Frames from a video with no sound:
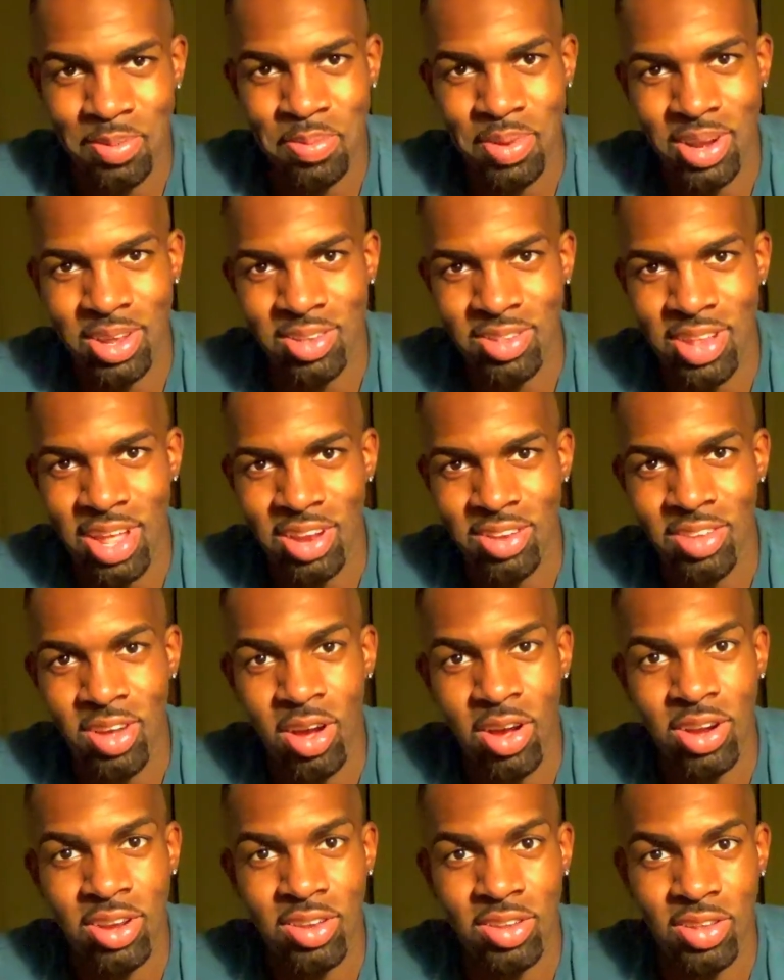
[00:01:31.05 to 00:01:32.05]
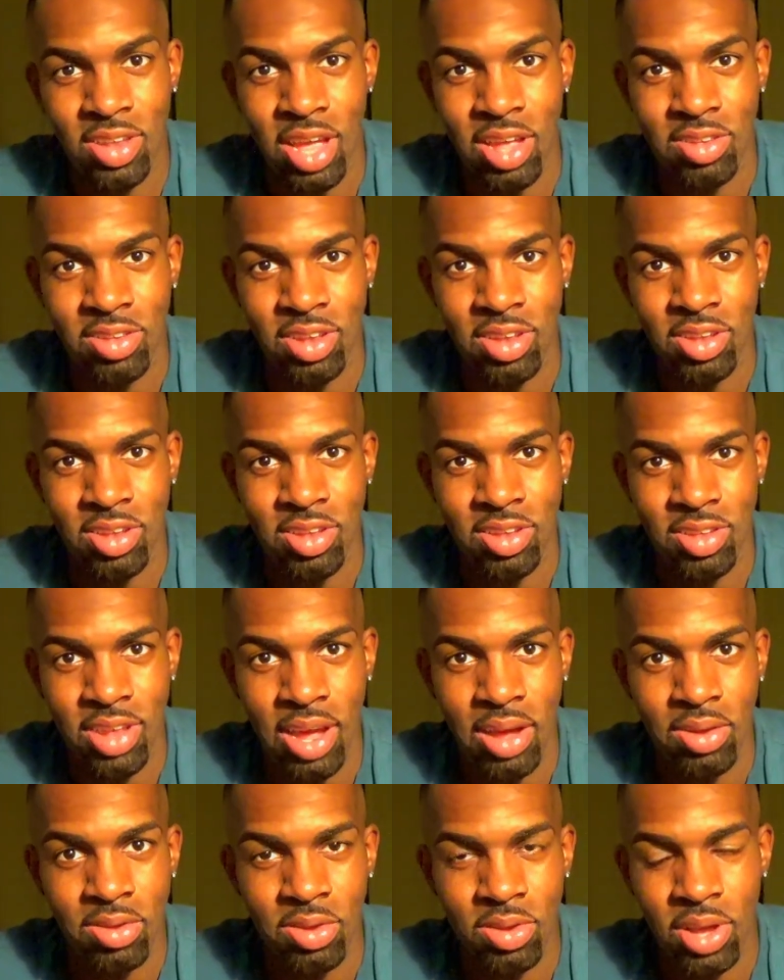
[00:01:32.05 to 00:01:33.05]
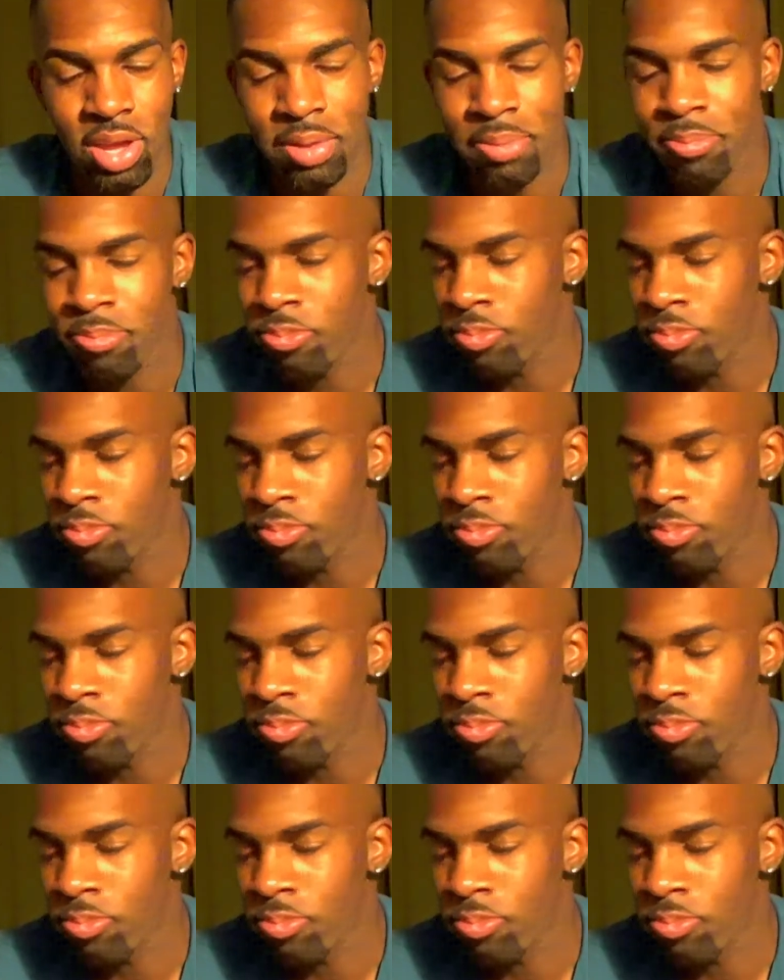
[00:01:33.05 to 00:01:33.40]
but it's not as hard as it sounds, okay?